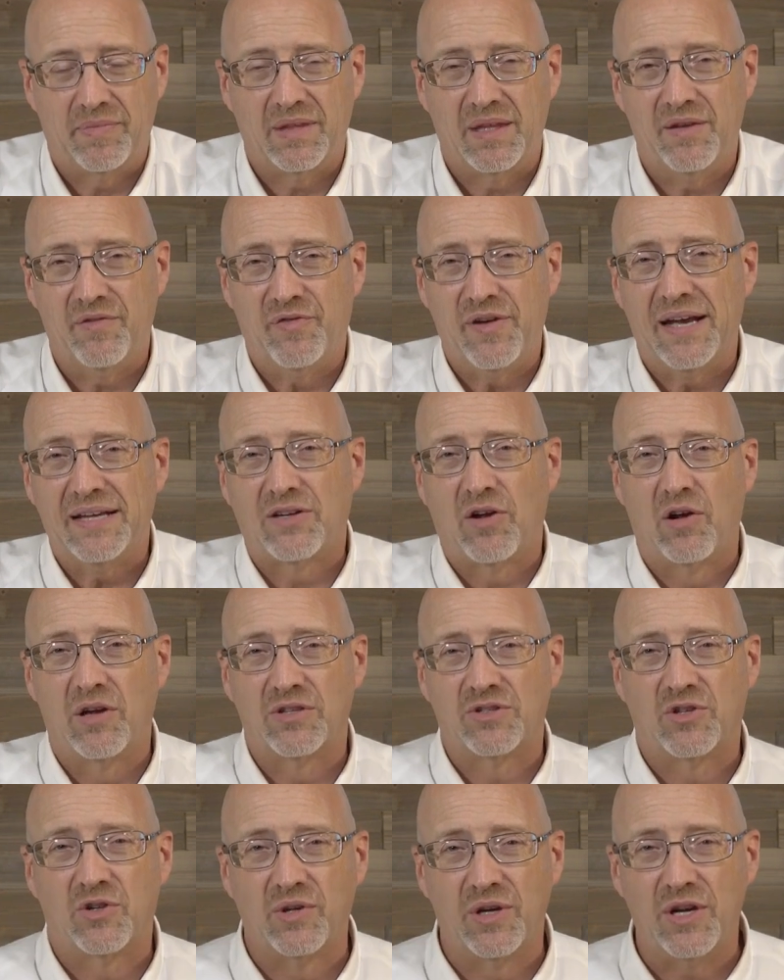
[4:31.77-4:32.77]
In fact, all
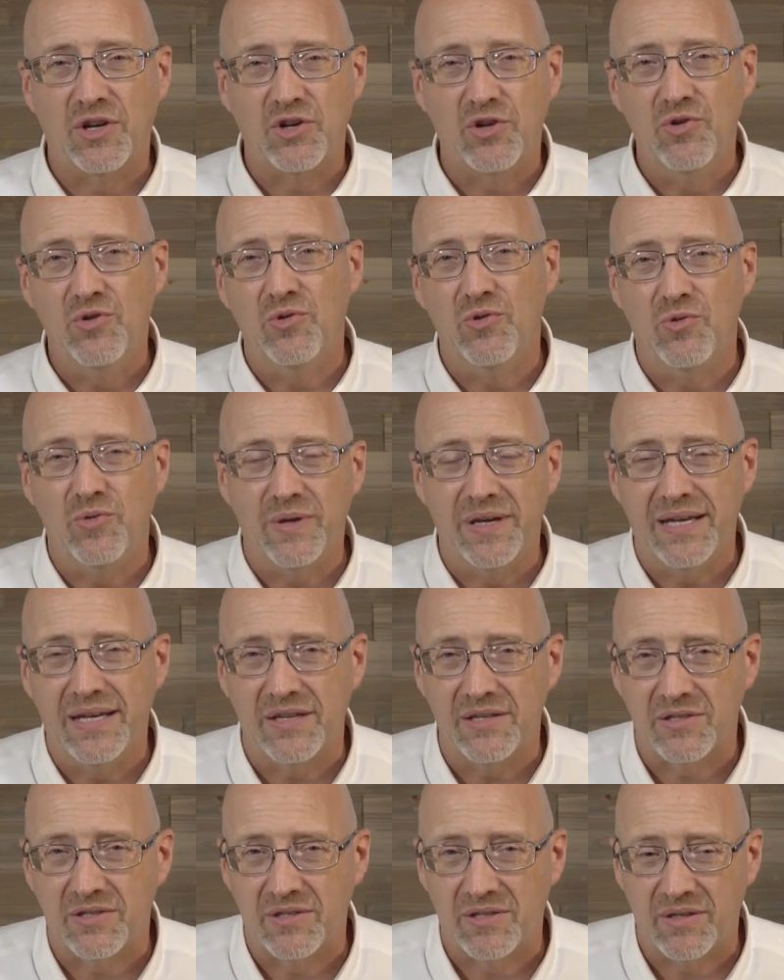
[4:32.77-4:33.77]
it's going to do
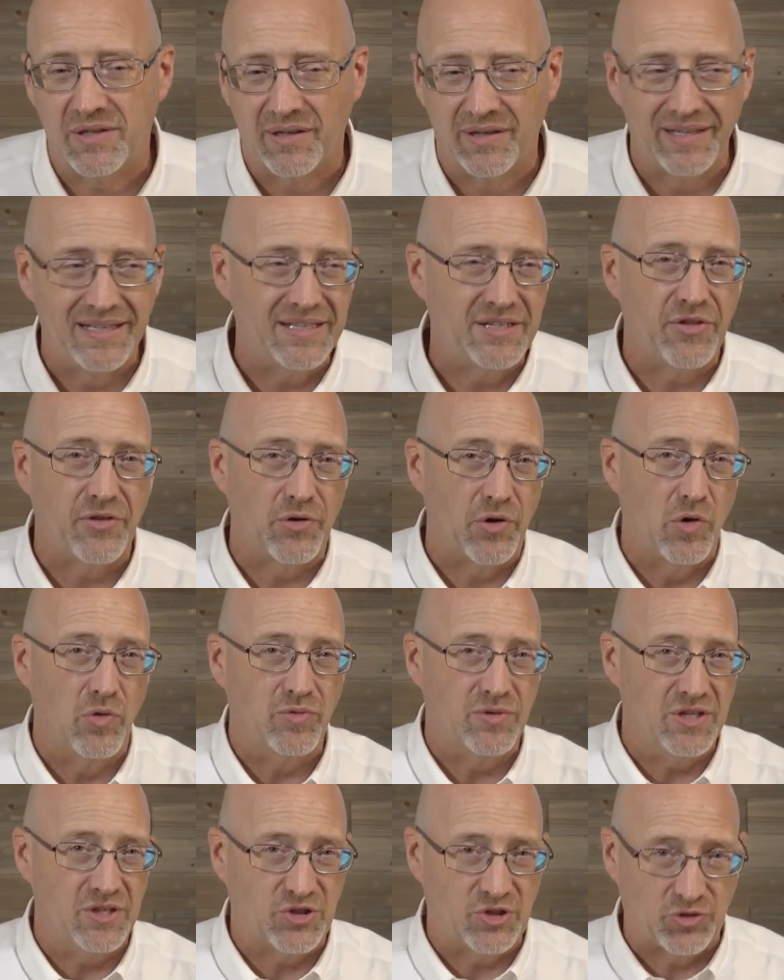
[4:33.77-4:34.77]
is lead to their
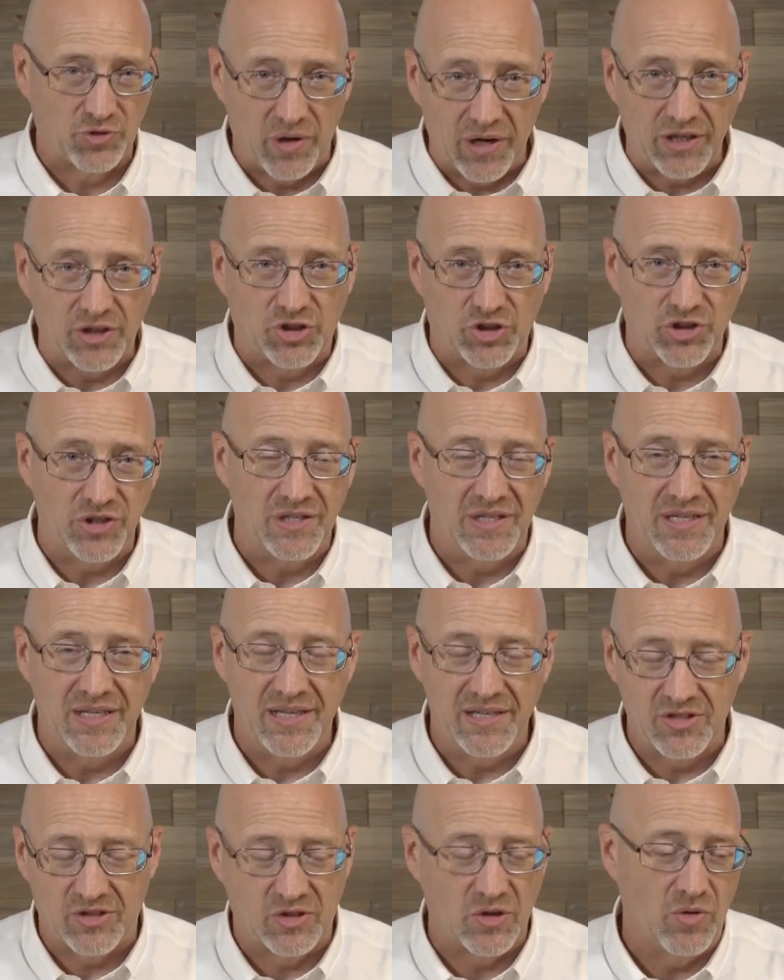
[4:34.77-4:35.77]
own destruction.
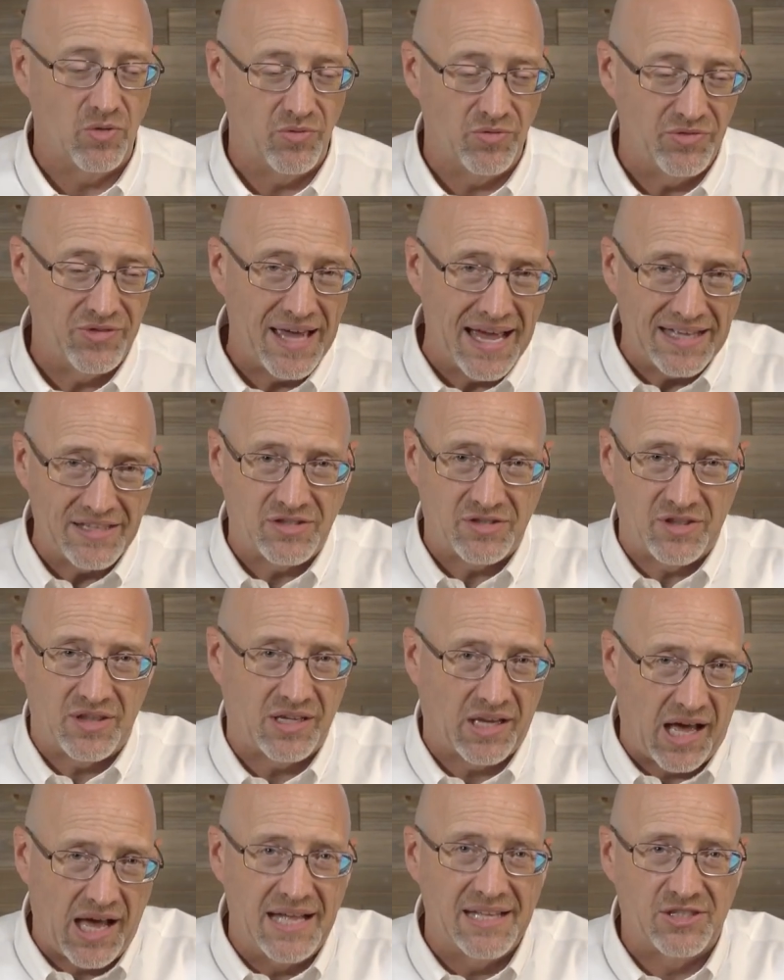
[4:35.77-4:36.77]
And so that's
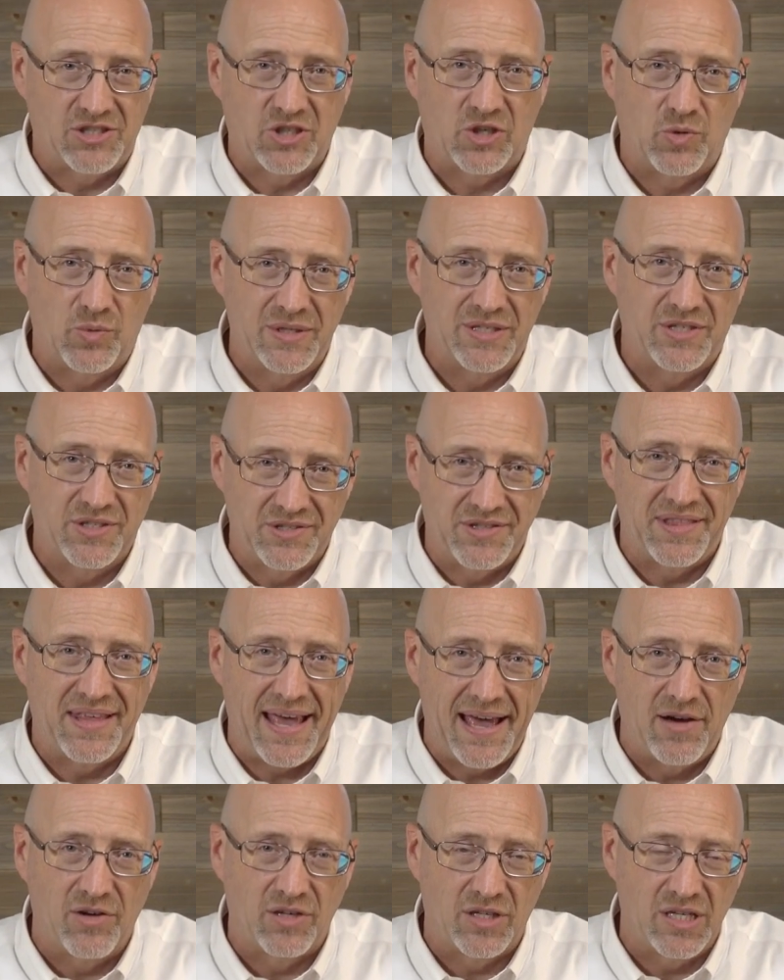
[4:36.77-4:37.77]
the consequences and
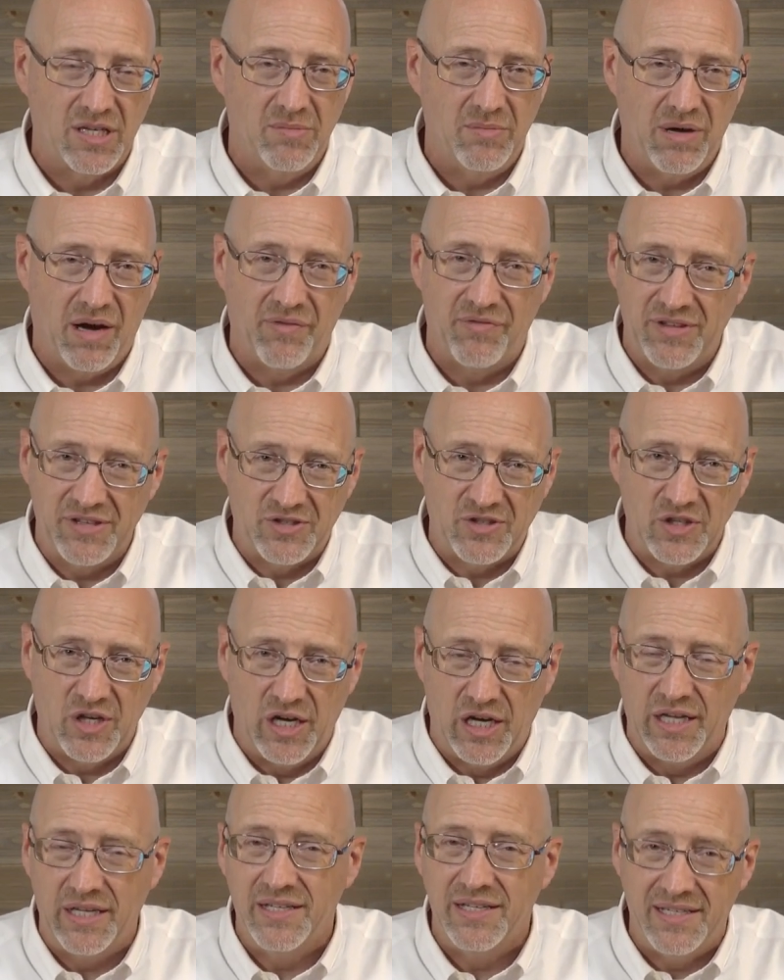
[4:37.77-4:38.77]
the outcome of this
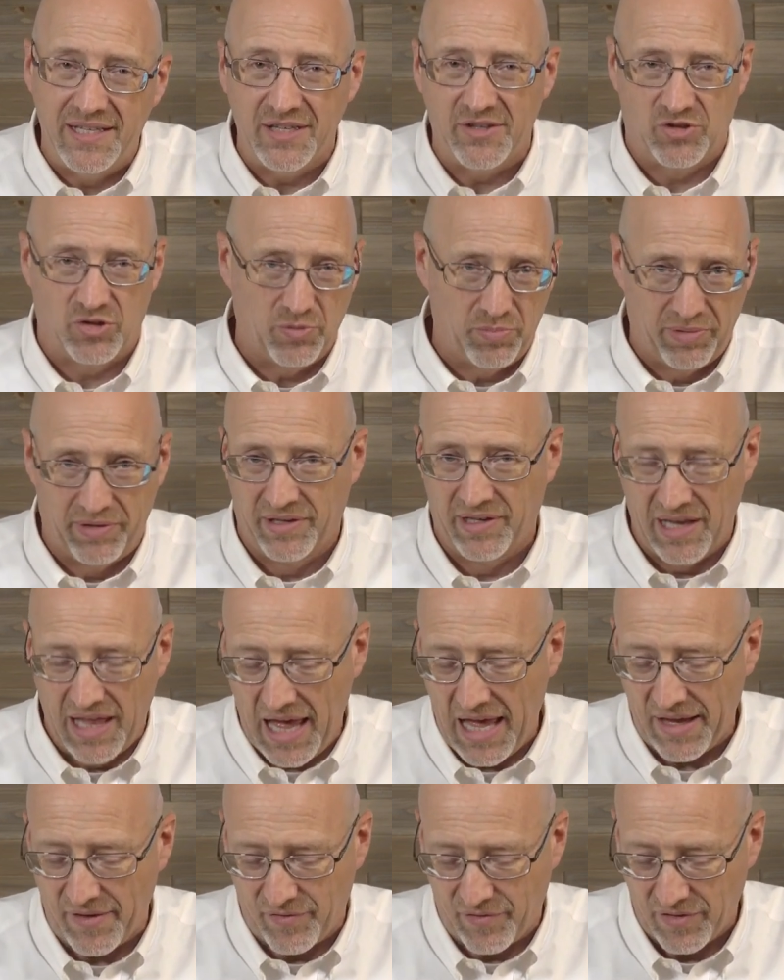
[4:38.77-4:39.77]
undisciplined
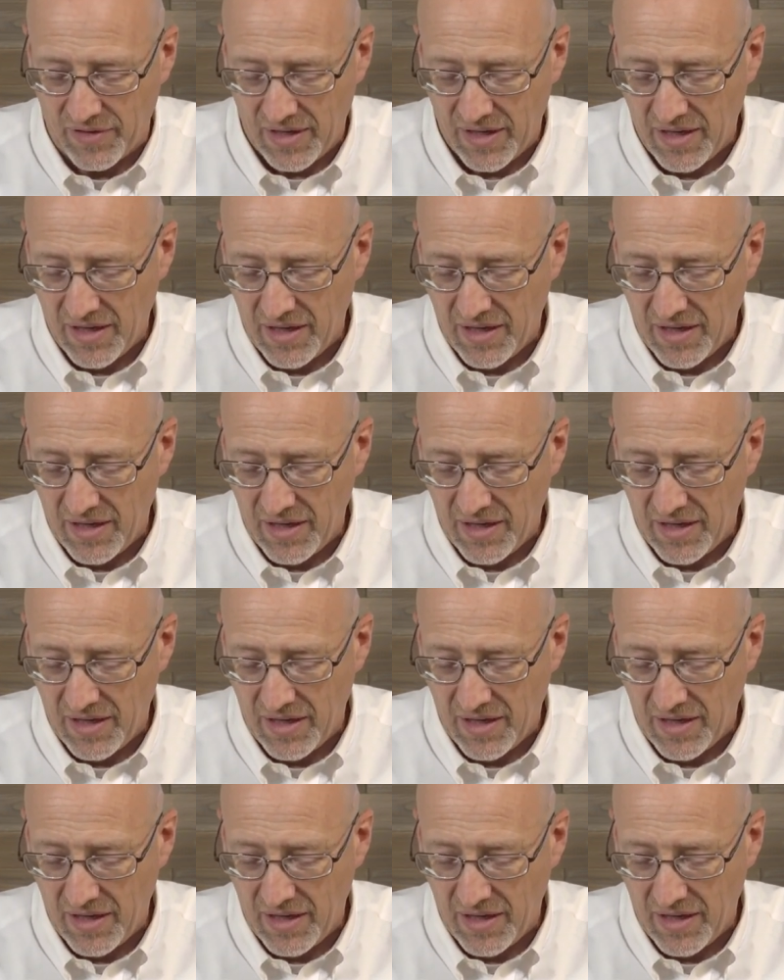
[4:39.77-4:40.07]
life.